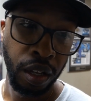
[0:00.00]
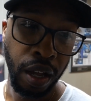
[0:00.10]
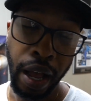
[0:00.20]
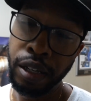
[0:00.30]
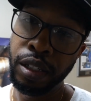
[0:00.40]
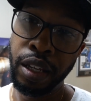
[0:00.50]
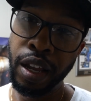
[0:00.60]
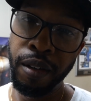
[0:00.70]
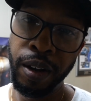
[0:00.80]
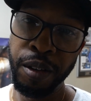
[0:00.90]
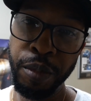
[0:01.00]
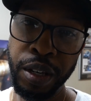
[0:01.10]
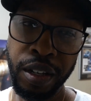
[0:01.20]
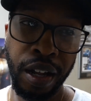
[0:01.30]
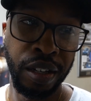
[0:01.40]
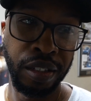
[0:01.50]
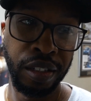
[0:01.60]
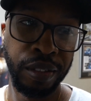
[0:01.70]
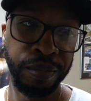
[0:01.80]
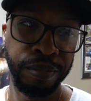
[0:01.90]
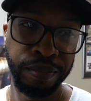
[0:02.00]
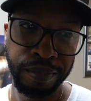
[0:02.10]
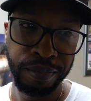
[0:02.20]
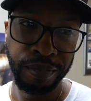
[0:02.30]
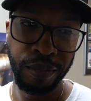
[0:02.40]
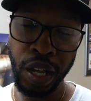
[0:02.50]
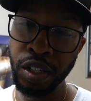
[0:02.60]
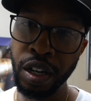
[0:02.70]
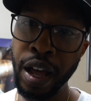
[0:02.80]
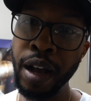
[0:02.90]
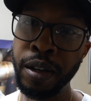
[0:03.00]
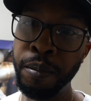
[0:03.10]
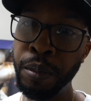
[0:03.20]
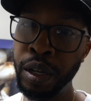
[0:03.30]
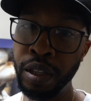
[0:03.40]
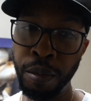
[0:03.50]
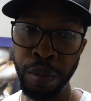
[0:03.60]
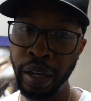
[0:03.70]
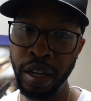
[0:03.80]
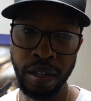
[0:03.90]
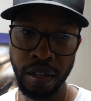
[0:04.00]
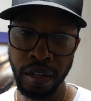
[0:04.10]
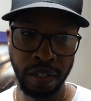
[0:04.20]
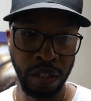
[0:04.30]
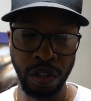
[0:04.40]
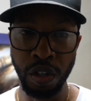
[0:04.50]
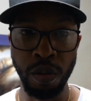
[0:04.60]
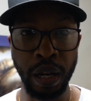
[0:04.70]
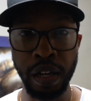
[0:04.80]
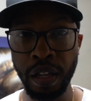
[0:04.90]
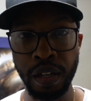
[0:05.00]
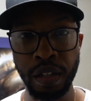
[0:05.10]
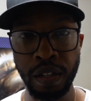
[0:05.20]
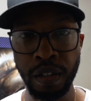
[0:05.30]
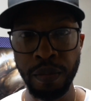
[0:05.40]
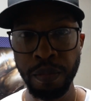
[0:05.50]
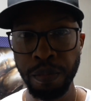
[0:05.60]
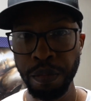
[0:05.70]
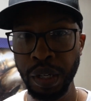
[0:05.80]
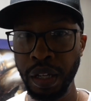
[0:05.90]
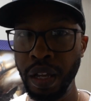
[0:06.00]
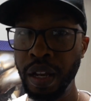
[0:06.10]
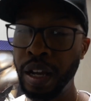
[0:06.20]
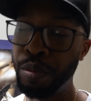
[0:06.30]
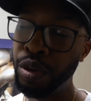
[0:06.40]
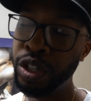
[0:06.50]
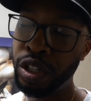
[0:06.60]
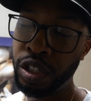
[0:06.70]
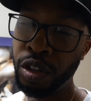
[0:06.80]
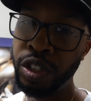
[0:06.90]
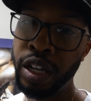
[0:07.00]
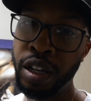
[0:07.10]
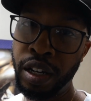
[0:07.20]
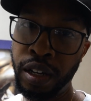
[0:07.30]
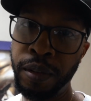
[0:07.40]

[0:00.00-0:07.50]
I just can't recommend it, honestly. Not to knock them, but the blade doesn't do what I needed to do. But again, I appreciate y'all checking it out.